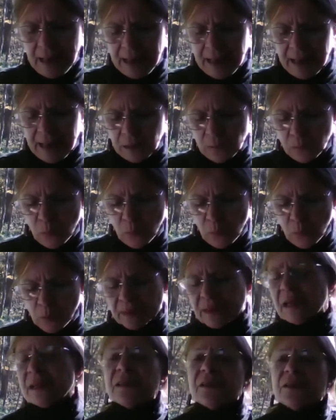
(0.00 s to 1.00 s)
and what
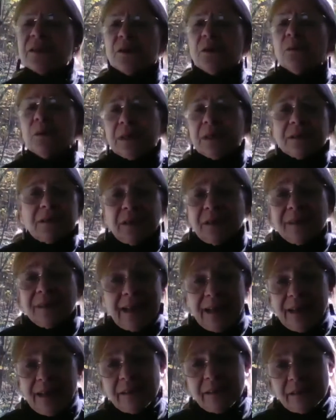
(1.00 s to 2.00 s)
that's doing to
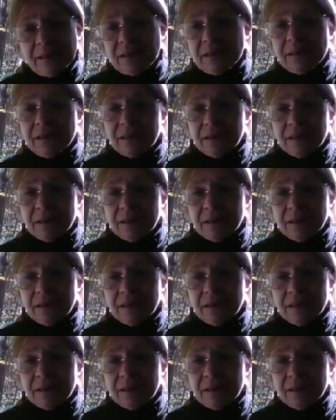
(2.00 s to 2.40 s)
land.